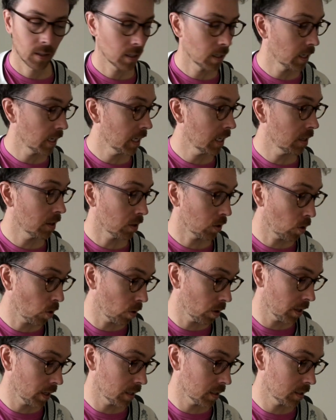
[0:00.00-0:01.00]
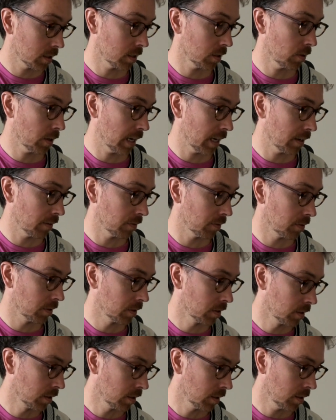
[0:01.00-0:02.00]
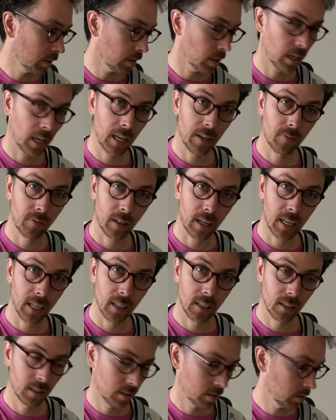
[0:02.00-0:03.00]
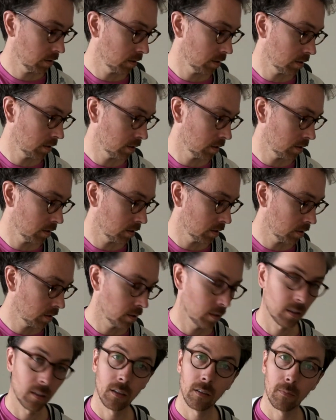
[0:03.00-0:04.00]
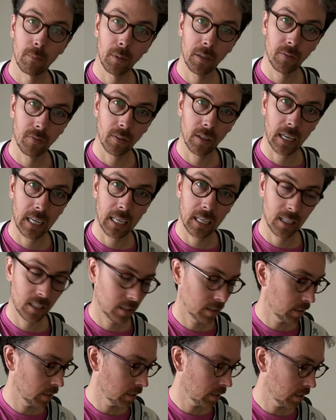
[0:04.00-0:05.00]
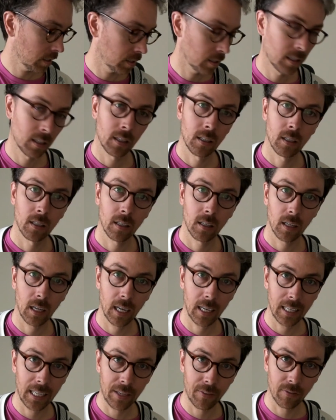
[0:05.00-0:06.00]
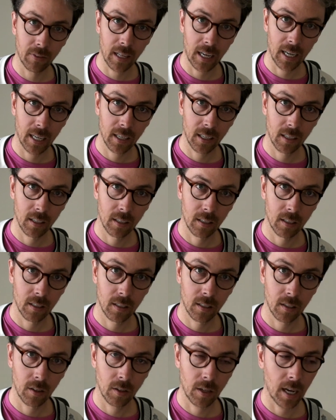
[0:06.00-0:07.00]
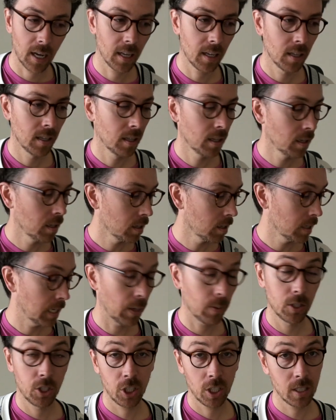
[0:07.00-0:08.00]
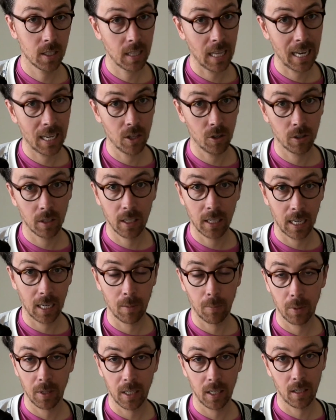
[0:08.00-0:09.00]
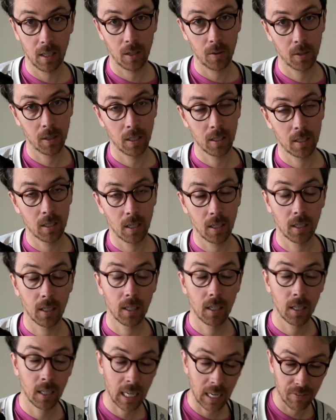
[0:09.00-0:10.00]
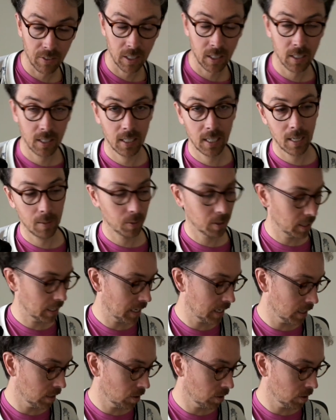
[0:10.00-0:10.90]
And in the chorus, you have A flat, B flat, and E flat, okay? Now with just that, you could kind of play along with the song and have a good time with that. You